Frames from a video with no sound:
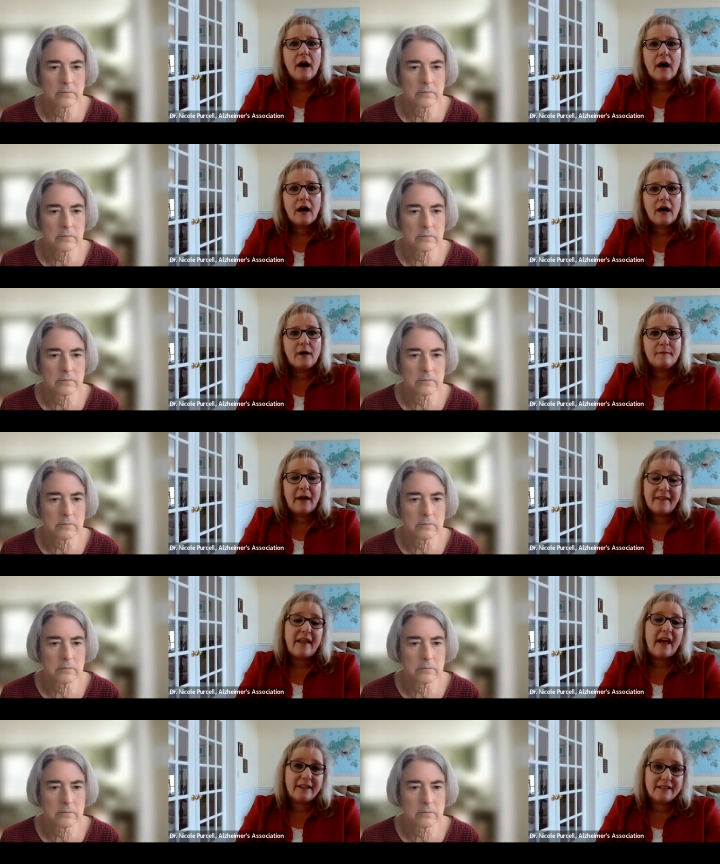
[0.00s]

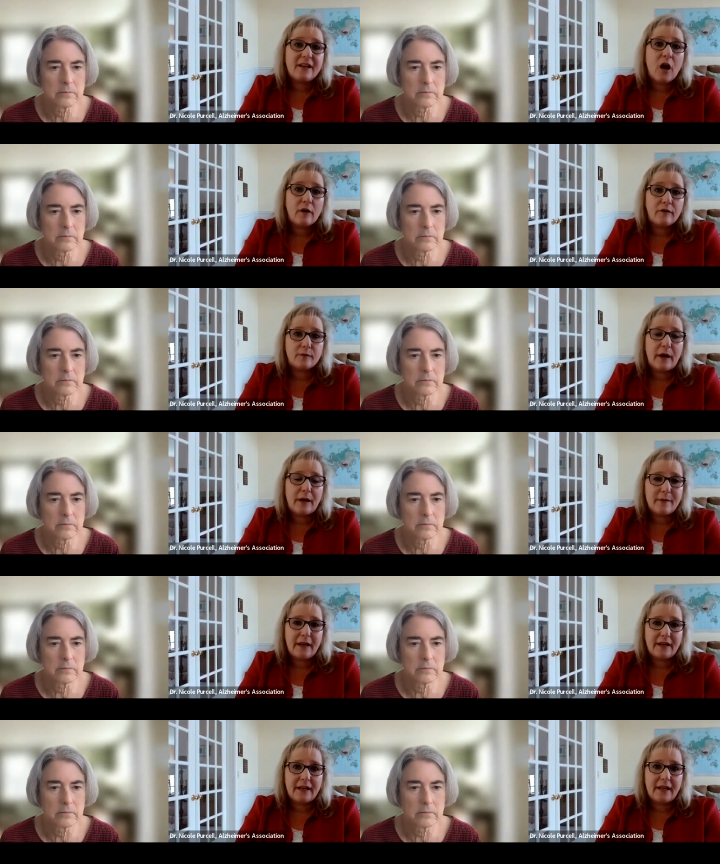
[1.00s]
Speaker 1: and that is covered
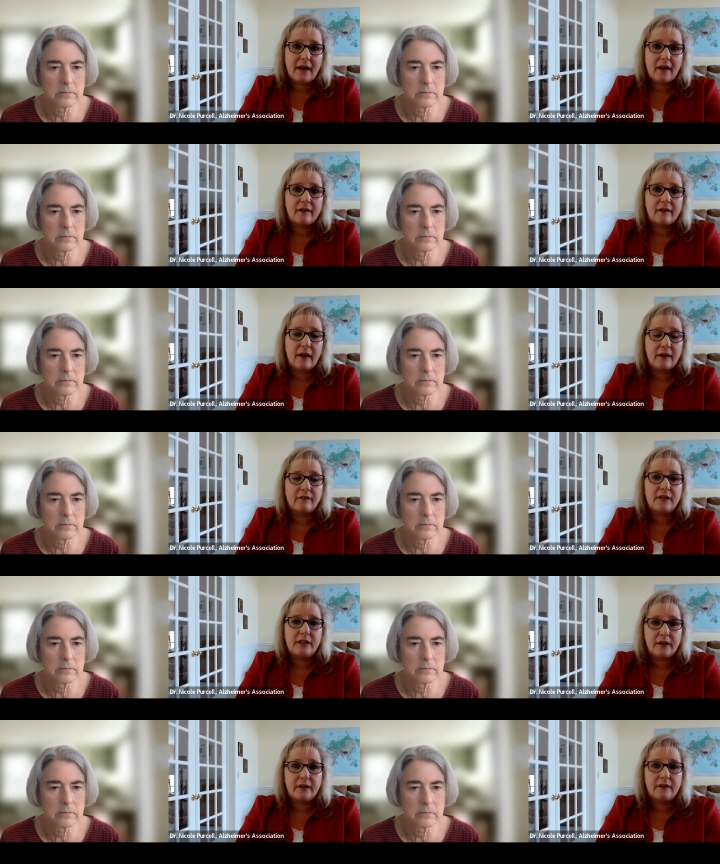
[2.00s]
by Medicare
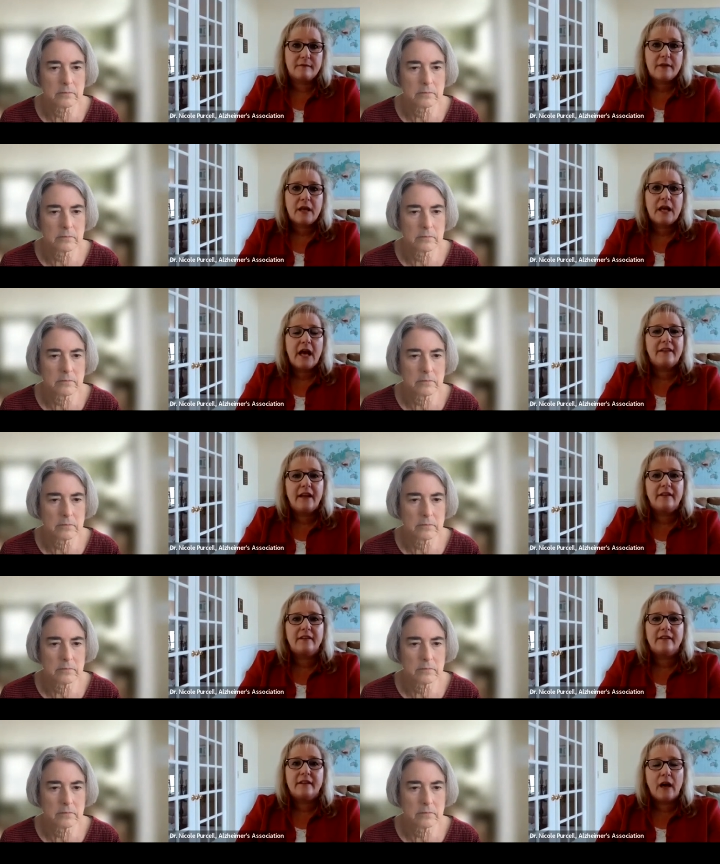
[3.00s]
every year. And
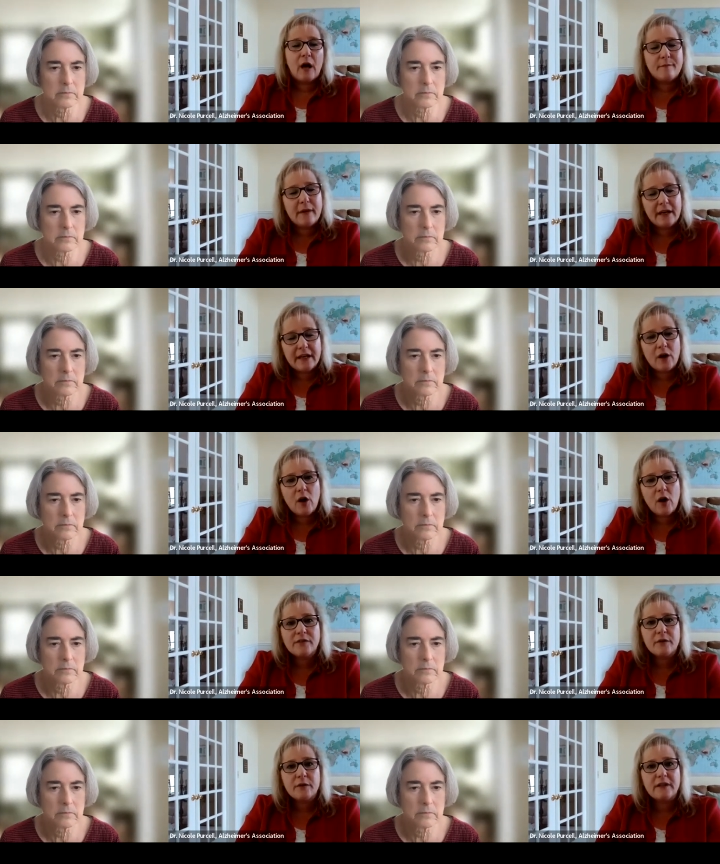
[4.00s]
then Medicare
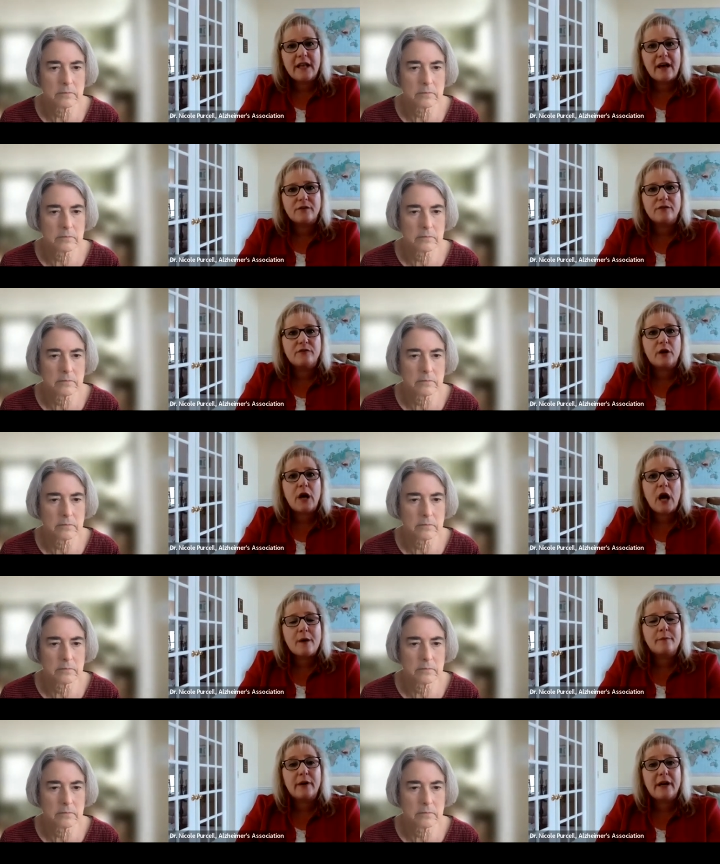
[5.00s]
also allows for a
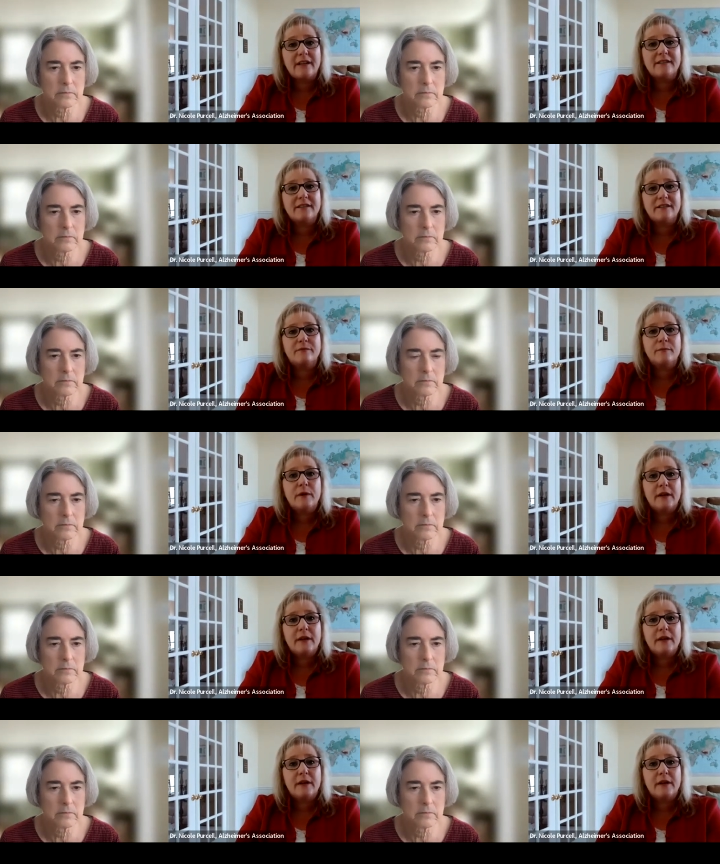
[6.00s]
comprehensive